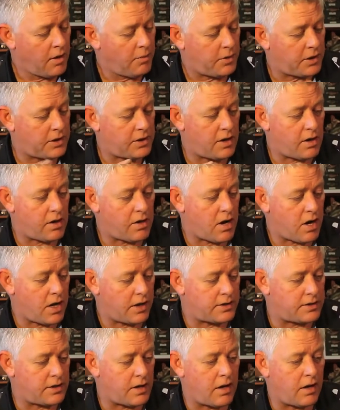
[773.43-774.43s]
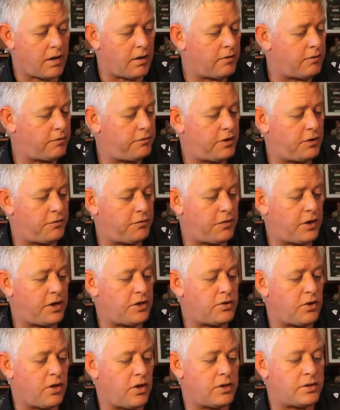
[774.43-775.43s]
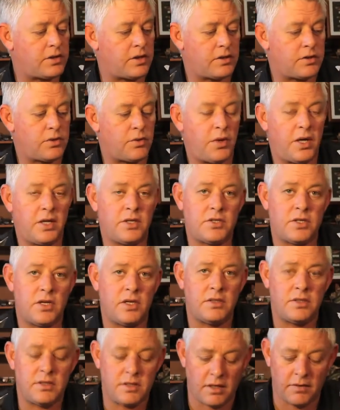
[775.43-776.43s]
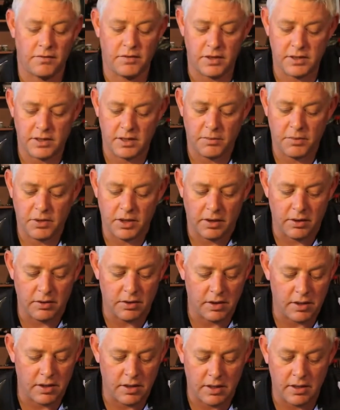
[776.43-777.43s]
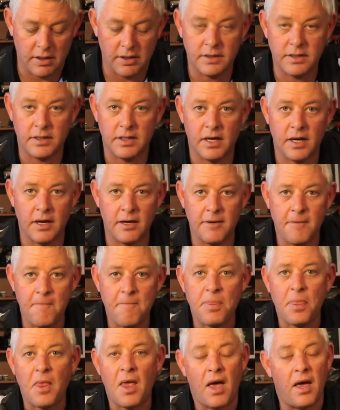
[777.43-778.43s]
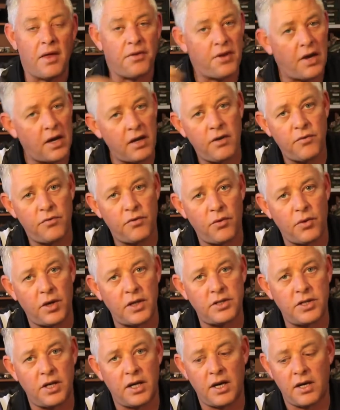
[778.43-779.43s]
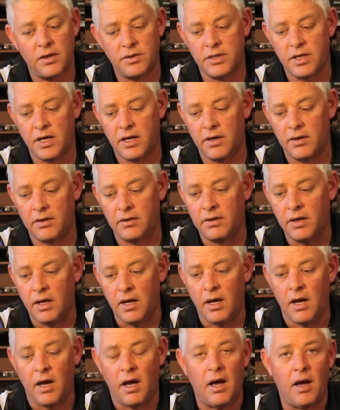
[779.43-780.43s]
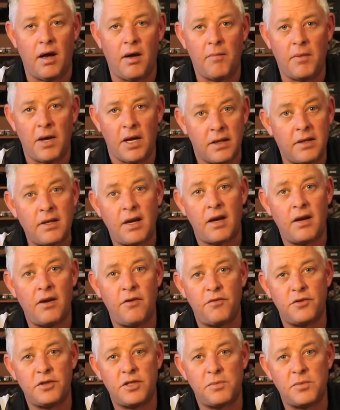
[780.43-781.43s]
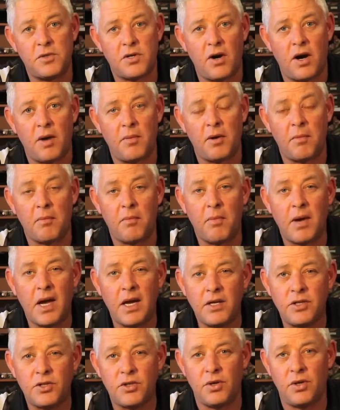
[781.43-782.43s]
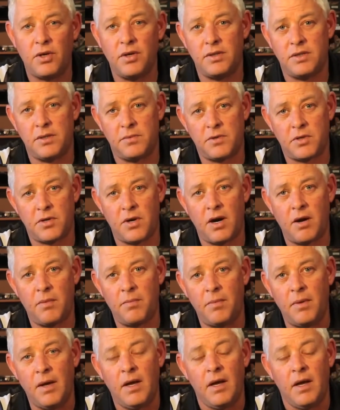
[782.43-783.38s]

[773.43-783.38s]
But yeah, guys, feel free to ask us questions if there's something you didn't understand. And thank you for watching our channel, and thank you for subscribing. Make sure you subscribe.